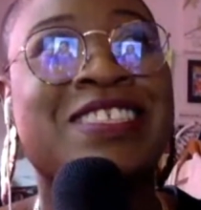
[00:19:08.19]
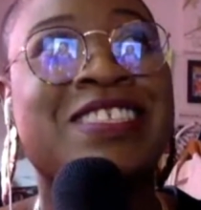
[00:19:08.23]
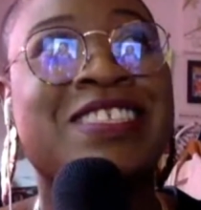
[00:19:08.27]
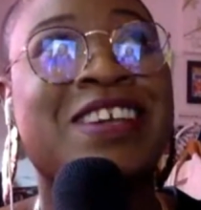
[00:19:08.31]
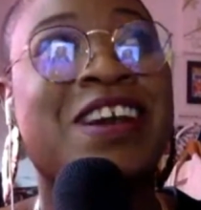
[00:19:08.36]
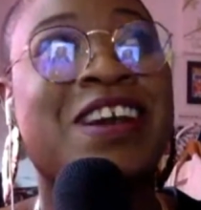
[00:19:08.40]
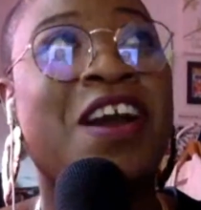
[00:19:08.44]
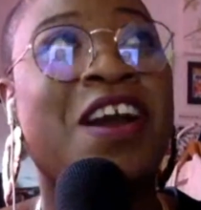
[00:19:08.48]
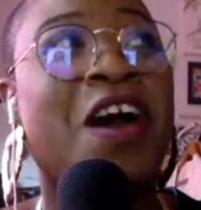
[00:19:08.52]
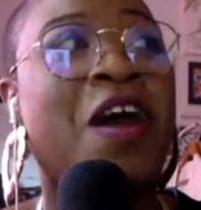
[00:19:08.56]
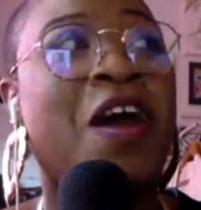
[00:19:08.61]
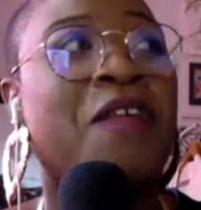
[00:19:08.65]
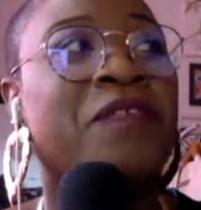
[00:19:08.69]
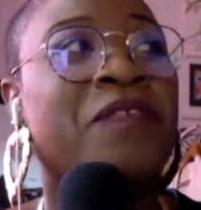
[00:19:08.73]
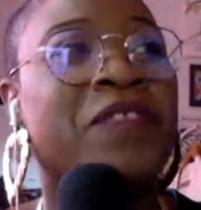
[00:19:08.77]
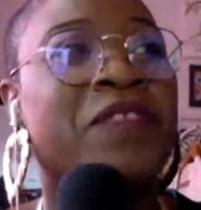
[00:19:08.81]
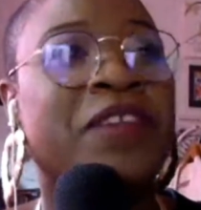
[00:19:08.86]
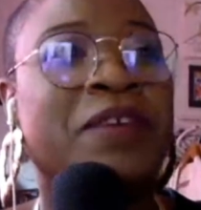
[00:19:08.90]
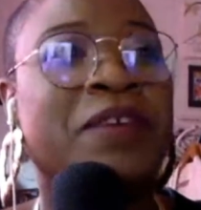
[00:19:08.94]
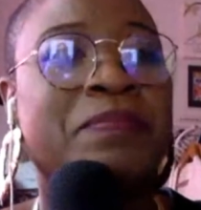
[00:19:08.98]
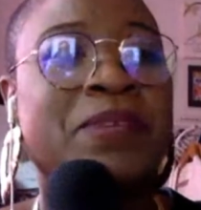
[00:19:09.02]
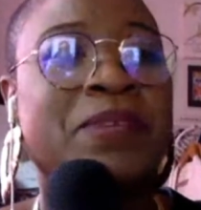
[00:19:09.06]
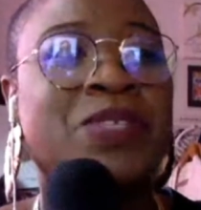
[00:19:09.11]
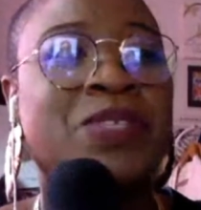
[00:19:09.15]
the
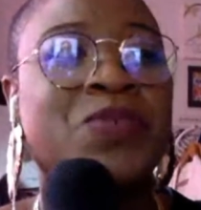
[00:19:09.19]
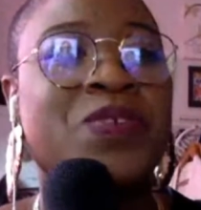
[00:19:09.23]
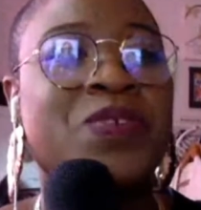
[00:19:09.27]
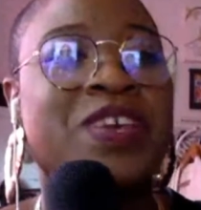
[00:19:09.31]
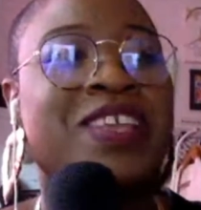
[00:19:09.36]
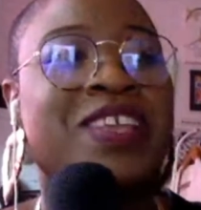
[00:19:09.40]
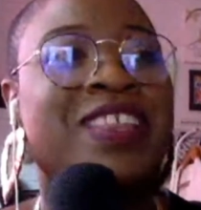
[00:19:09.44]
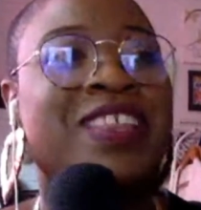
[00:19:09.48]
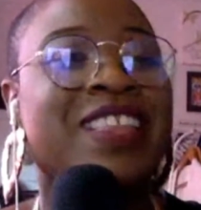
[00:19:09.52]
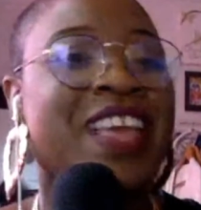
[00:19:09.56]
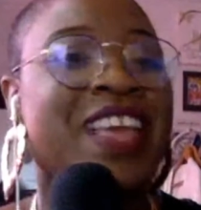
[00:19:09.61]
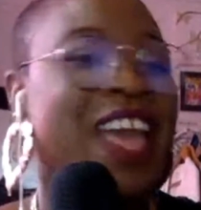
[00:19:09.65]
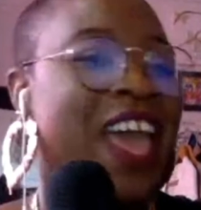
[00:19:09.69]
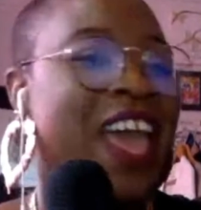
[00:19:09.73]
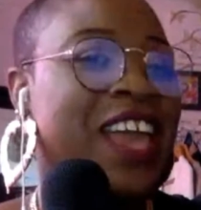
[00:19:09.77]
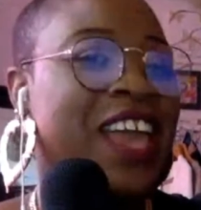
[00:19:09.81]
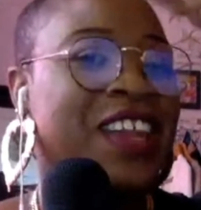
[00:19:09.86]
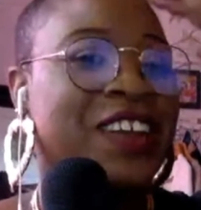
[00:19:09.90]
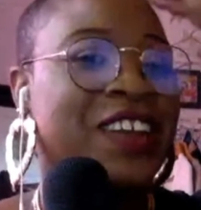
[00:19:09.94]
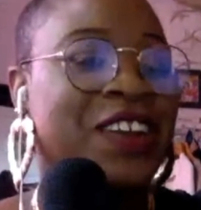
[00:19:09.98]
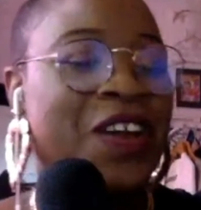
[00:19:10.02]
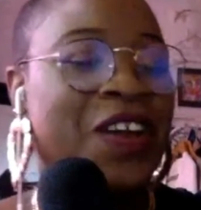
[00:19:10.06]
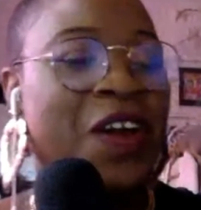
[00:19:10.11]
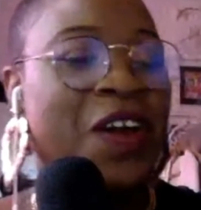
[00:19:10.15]
conflict between the
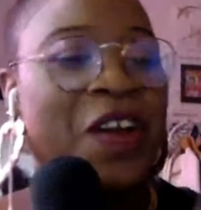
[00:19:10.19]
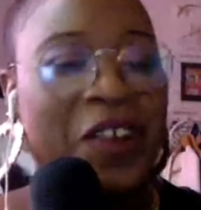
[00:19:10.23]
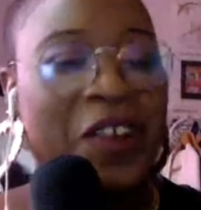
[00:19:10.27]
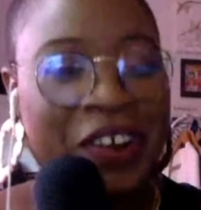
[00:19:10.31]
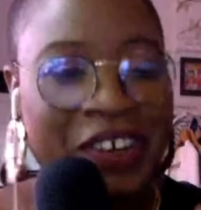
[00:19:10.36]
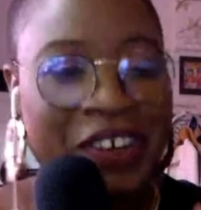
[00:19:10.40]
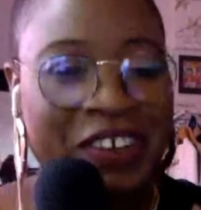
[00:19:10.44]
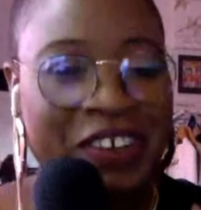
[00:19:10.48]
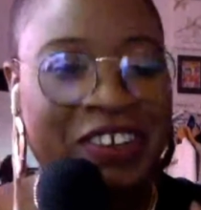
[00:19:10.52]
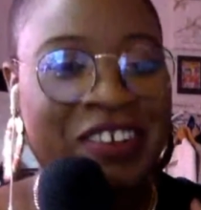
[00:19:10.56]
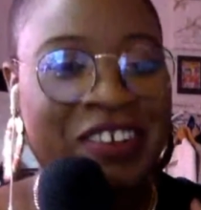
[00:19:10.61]
head and the heart.